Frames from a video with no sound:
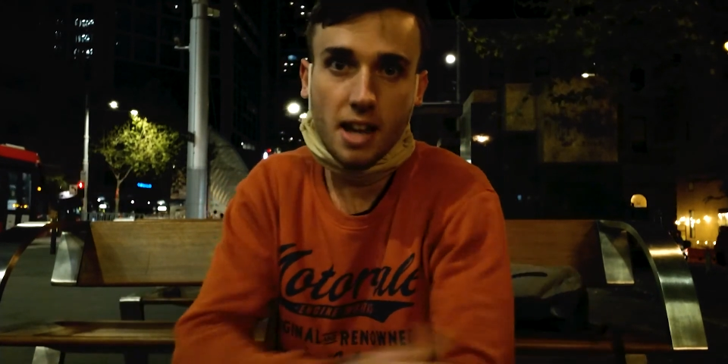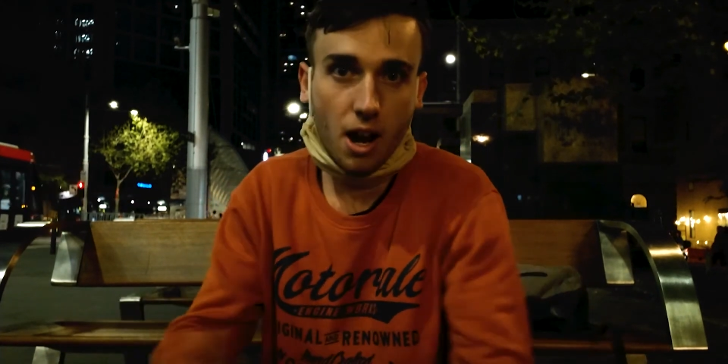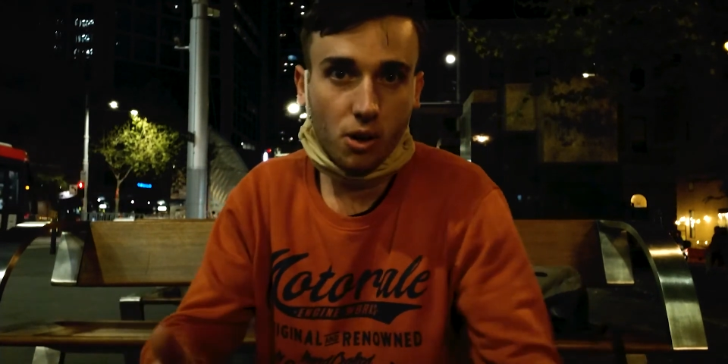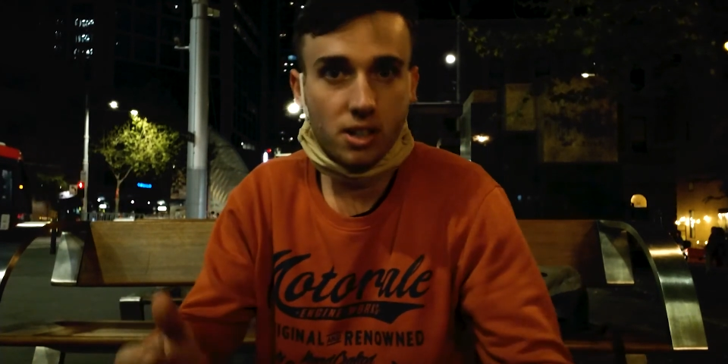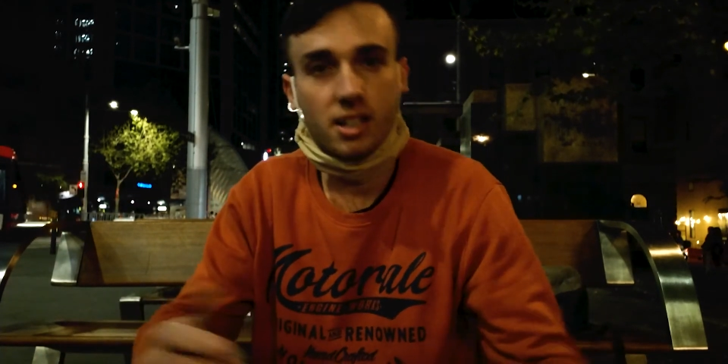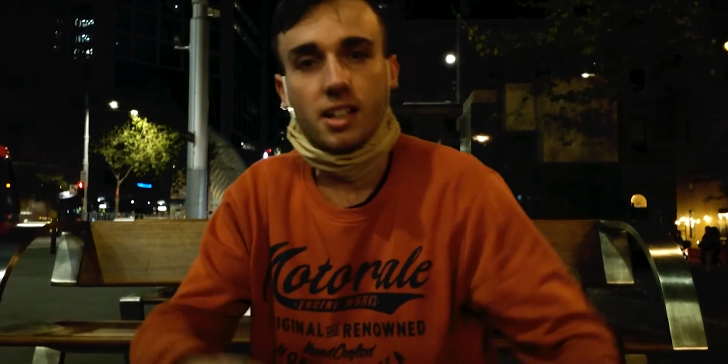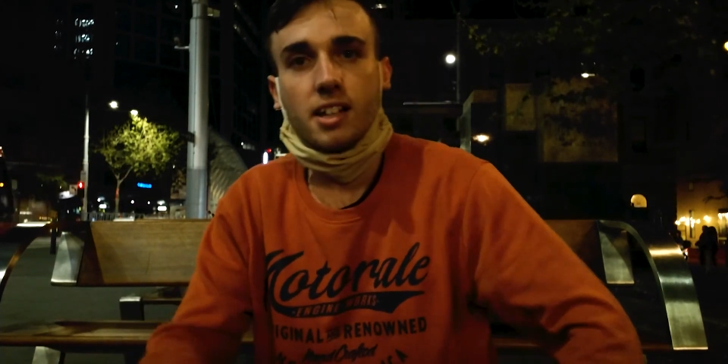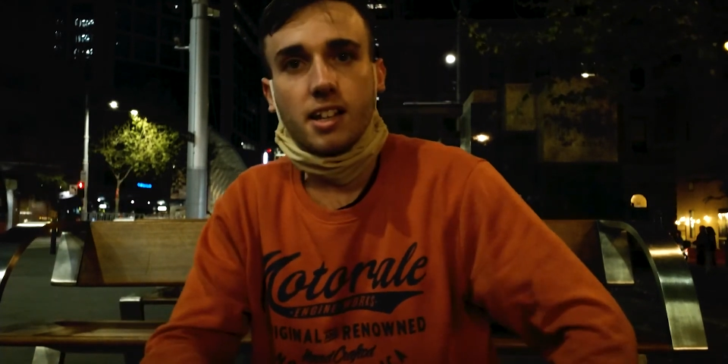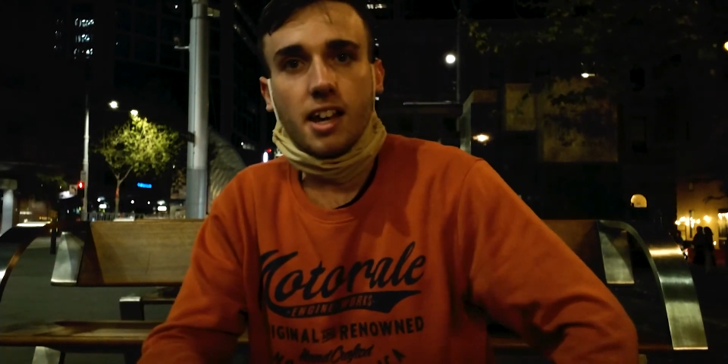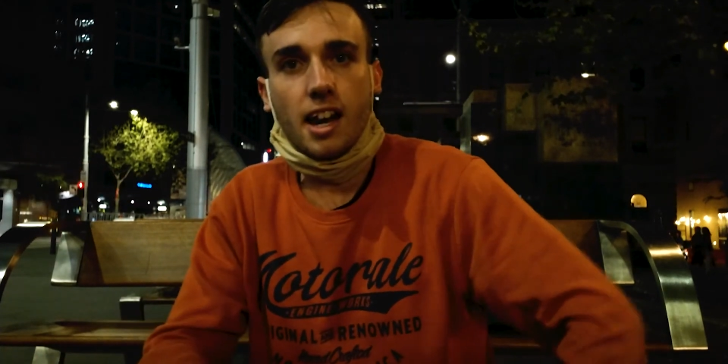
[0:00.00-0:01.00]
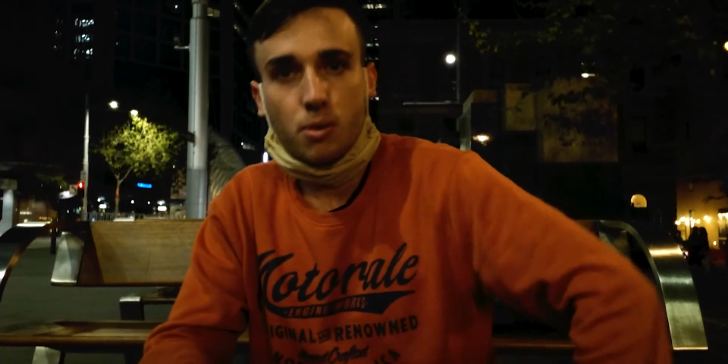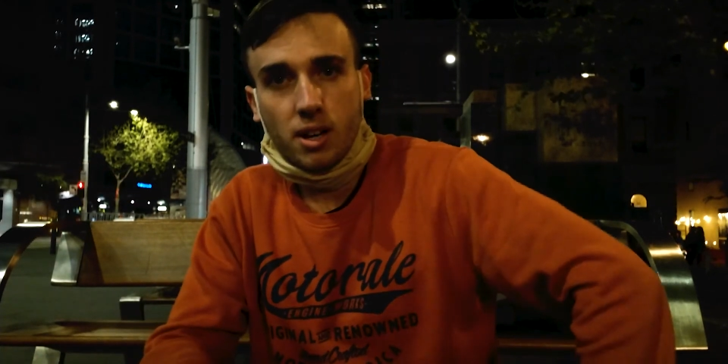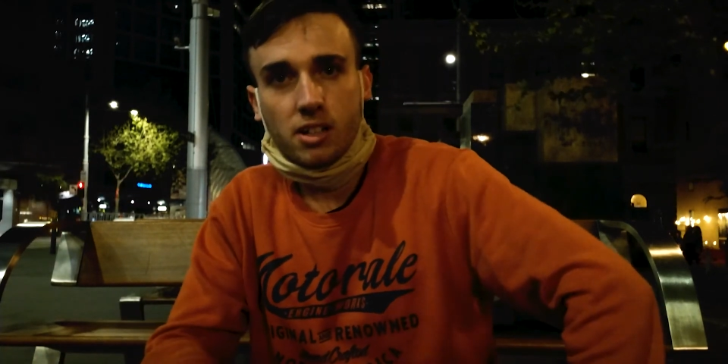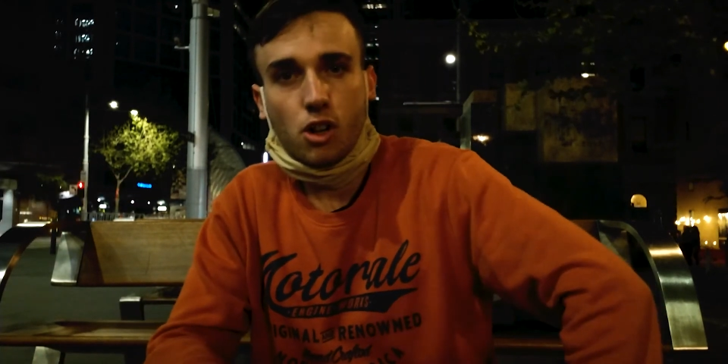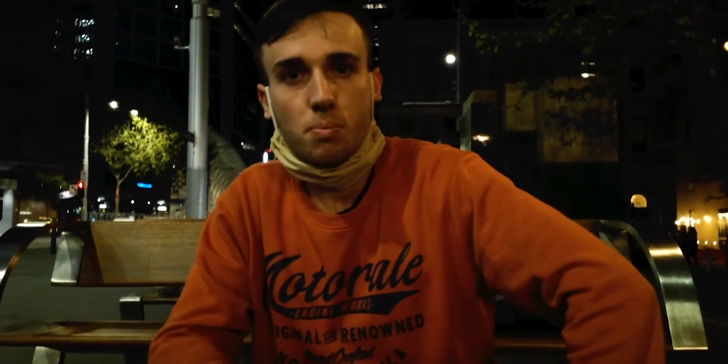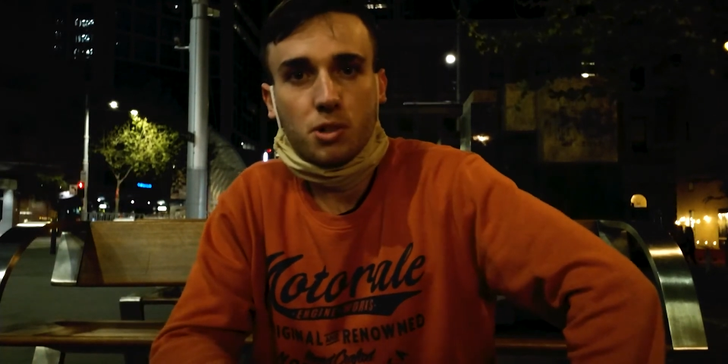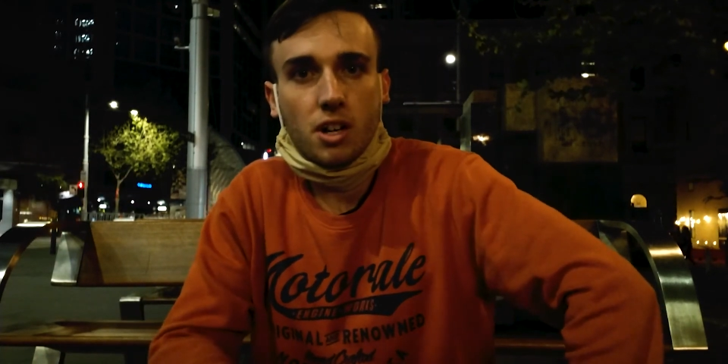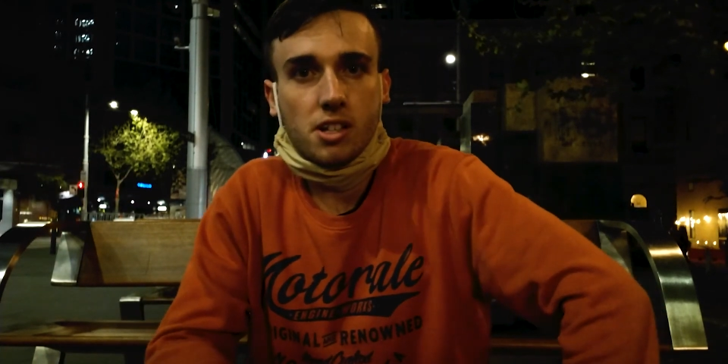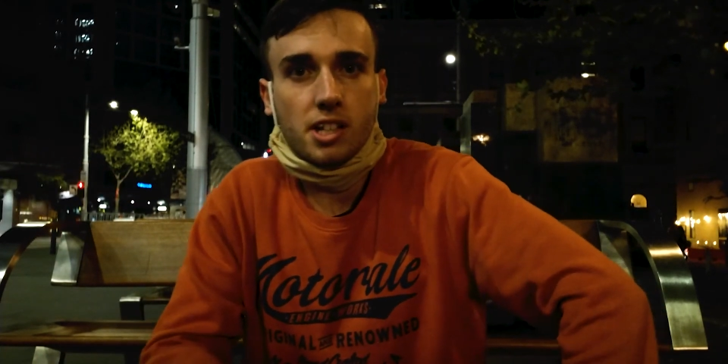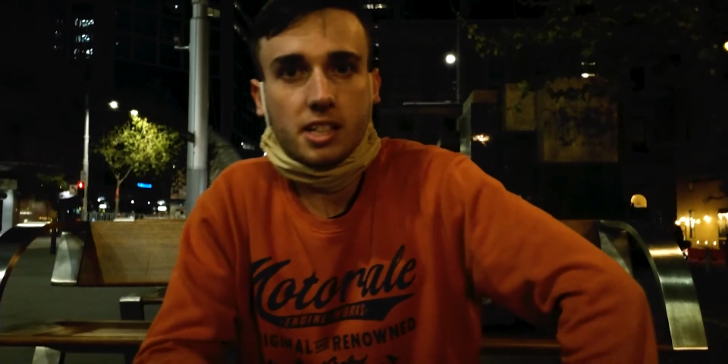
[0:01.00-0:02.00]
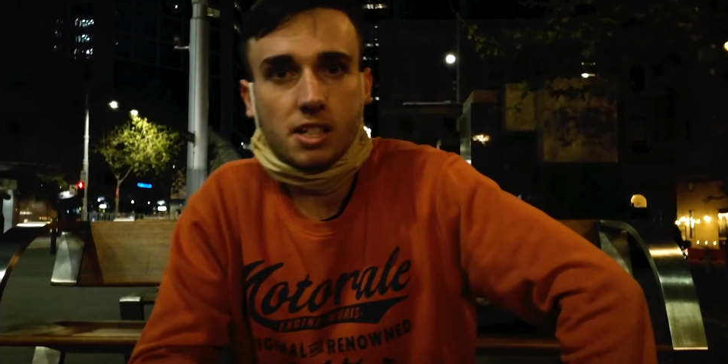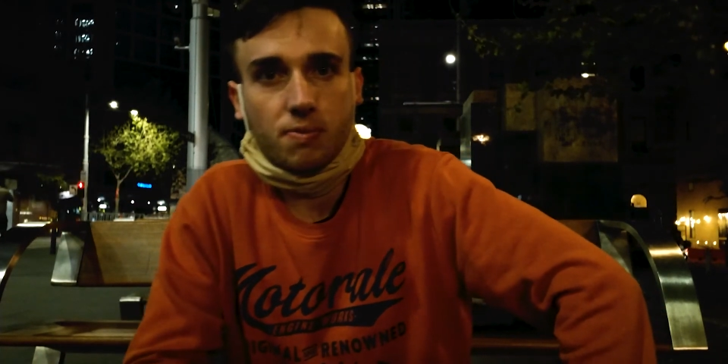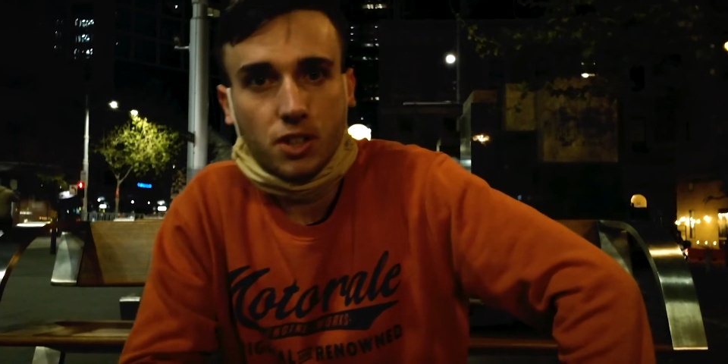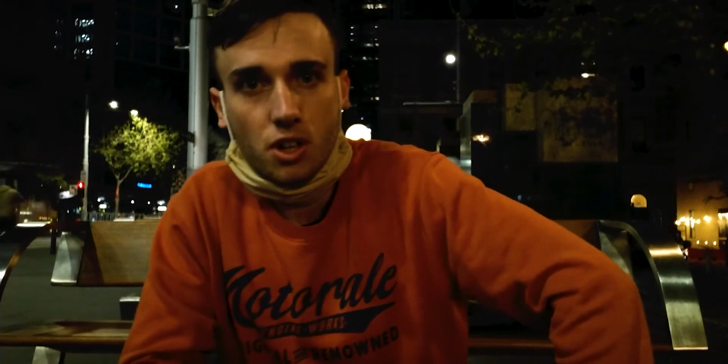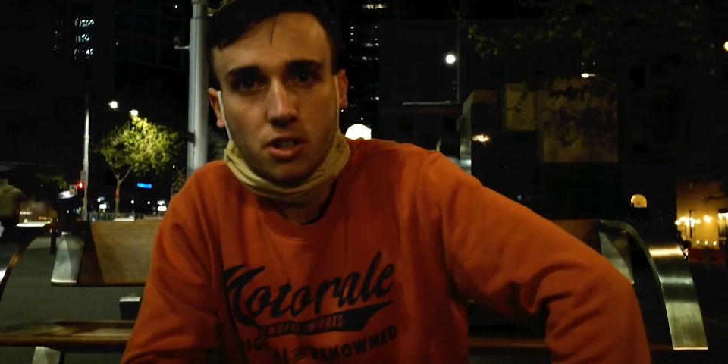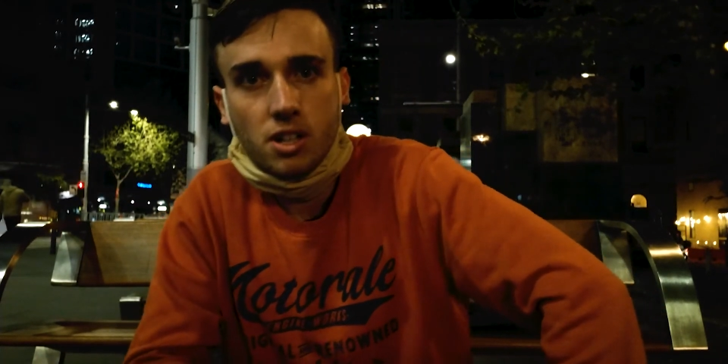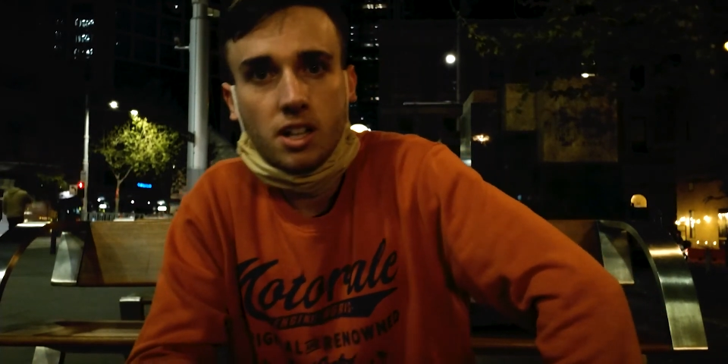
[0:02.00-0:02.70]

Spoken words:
now. Anyway, hope you guys like this video.